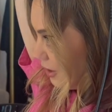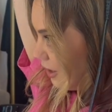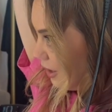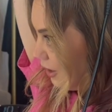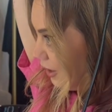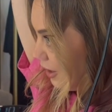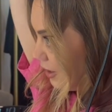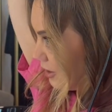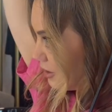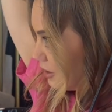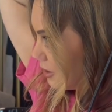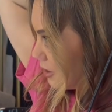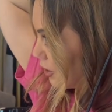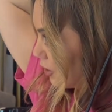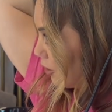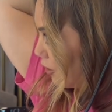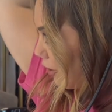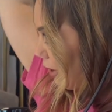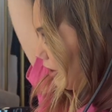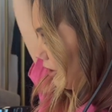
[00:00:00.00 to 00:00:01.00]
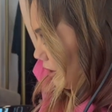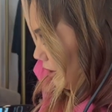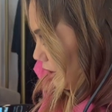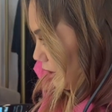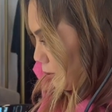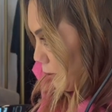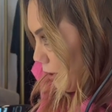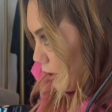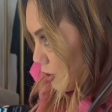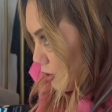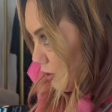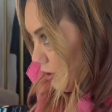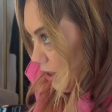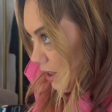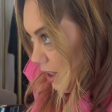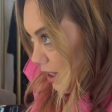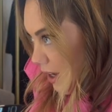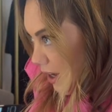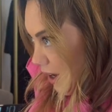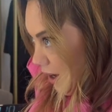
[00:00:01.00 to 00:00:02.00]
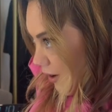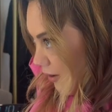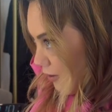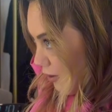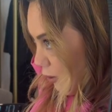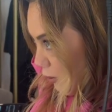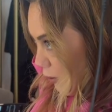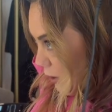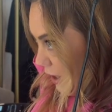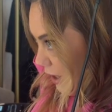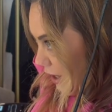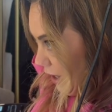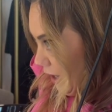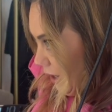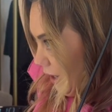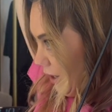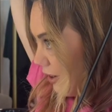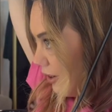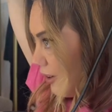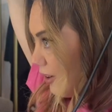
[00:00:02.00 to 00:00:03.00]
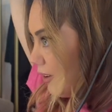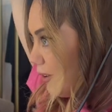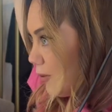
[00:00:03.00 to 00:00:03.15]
unless it's a crazy special that they have, that we get